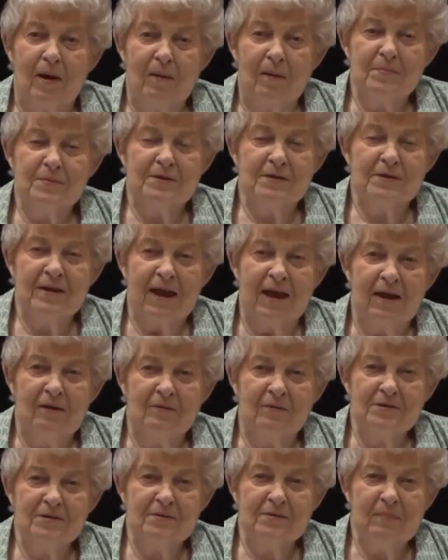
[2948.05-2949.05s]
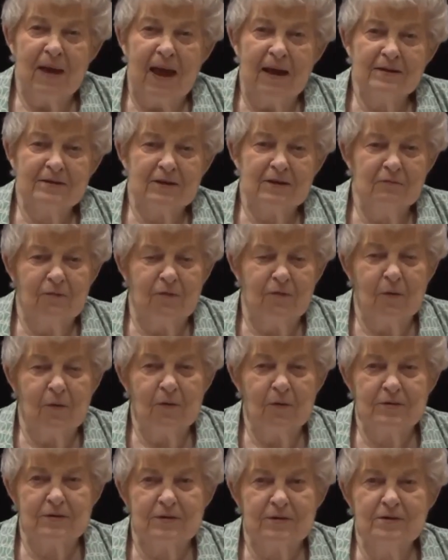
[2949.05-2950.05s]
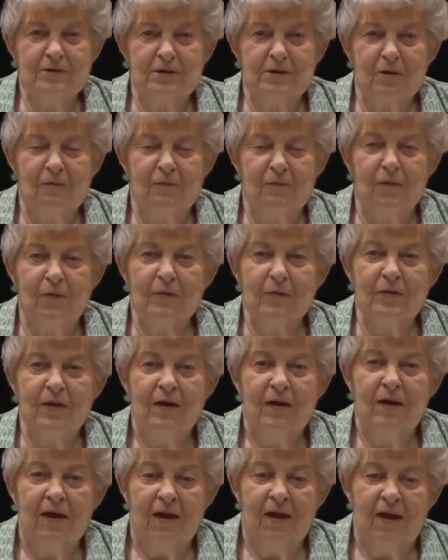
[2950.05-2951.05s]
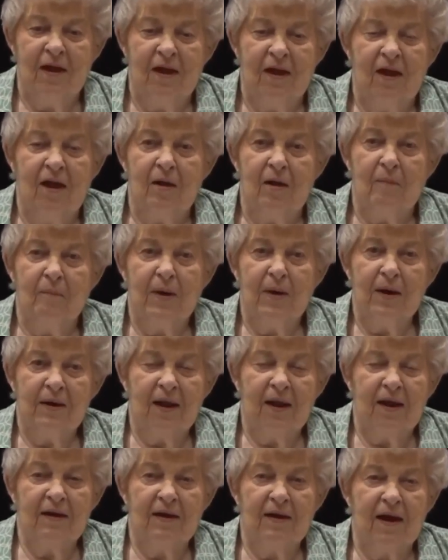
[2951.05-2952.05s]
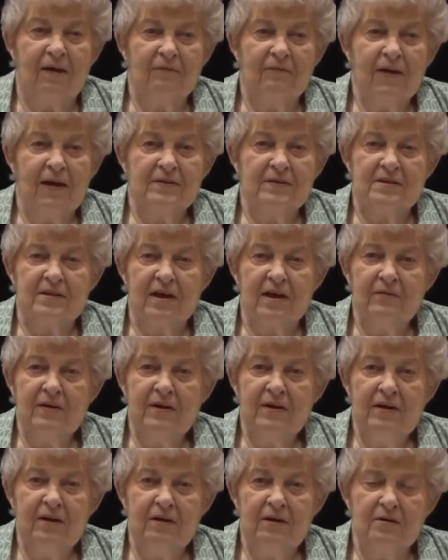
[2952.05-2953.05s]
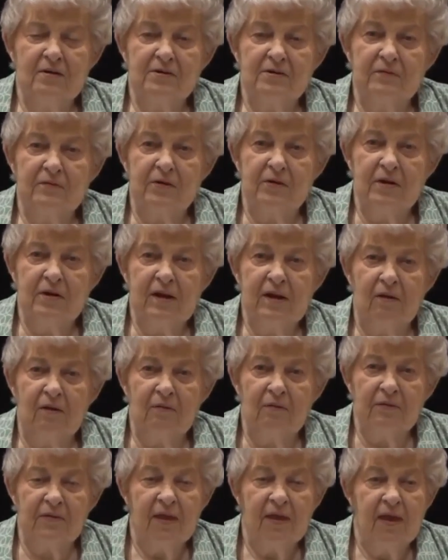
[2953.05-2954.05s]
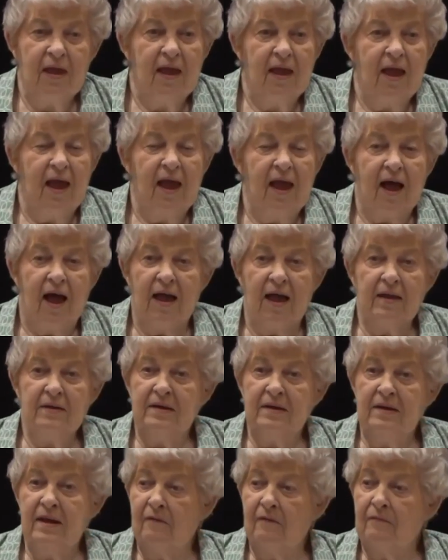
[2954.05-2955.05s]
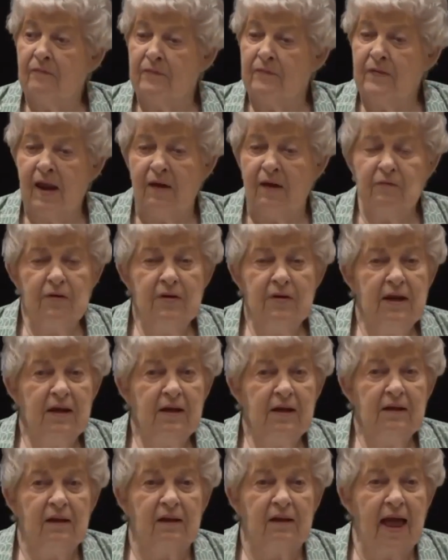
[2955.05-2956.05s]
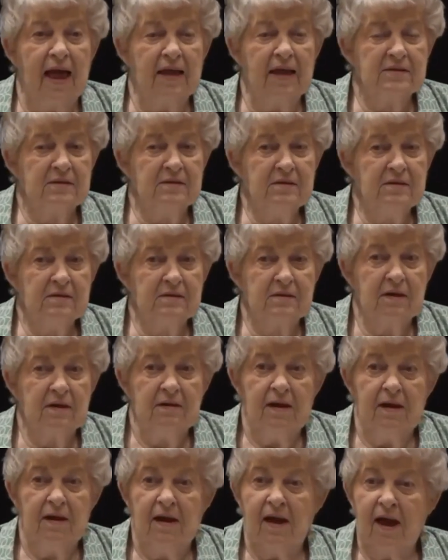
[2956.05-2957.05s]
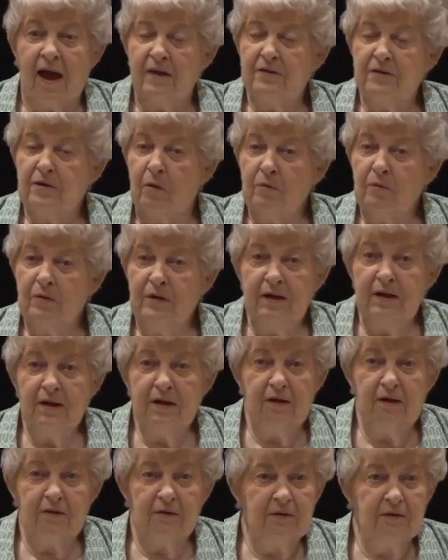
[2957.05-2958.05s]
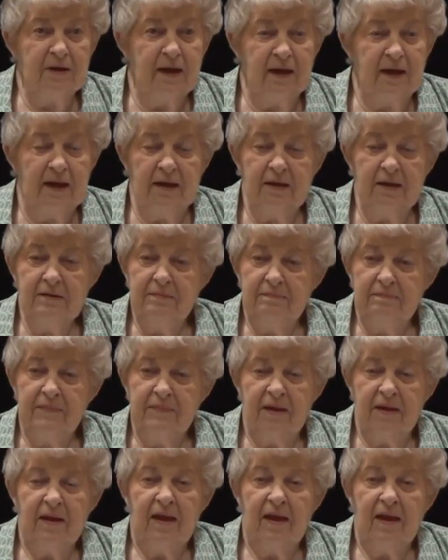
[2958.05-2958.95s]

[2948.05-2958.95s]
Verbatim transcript: but ups and downs and backs and forths and so forth. But I've had 70 years of good health. I have never needed glasses. I don't need a hearing aid.